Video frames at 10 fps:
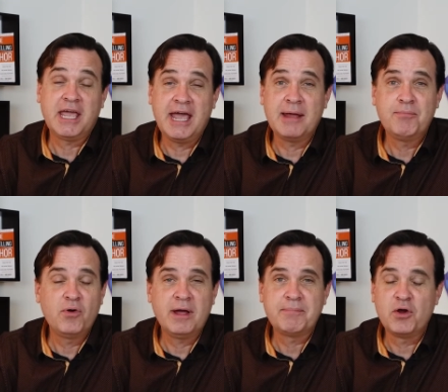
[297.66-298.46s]
can
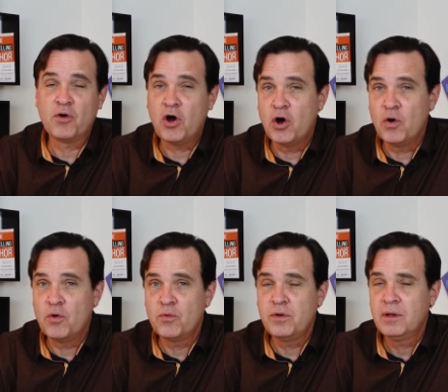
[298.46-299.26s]
put up your
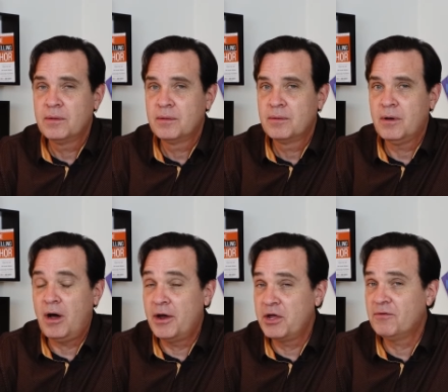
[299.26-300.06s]
own
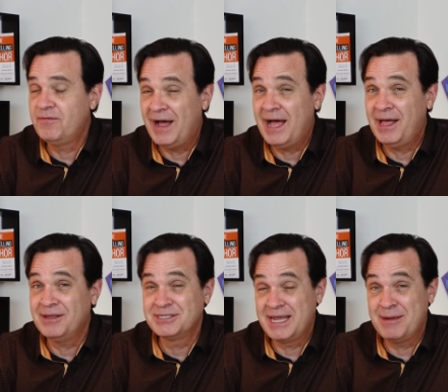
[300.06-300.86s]
audio
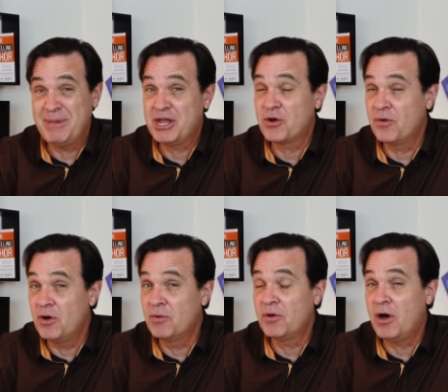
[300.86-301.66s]
files and make your
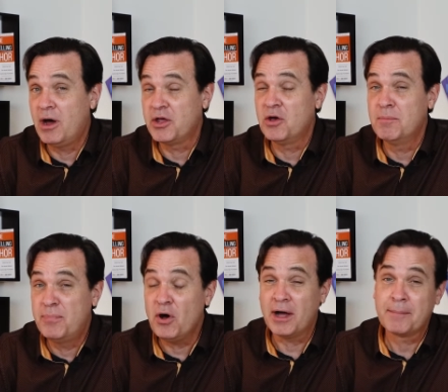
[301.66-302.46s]
own audio
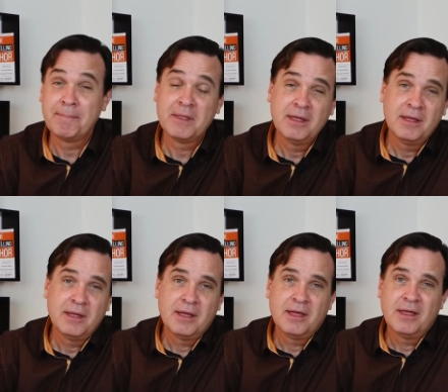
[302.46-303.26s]
book.
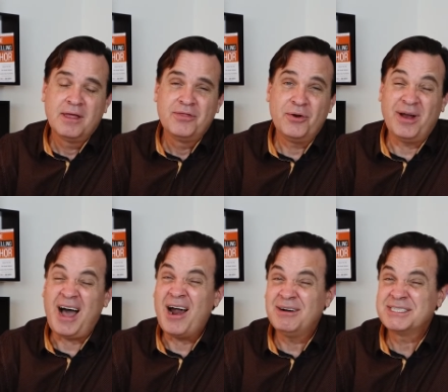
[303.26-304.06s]

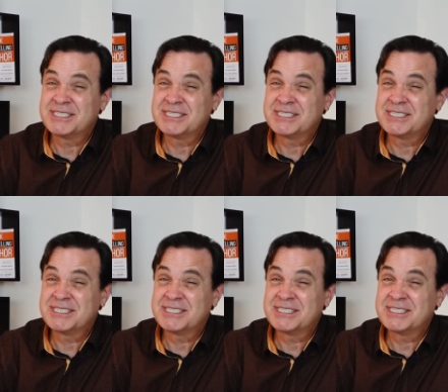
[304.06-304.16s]
There are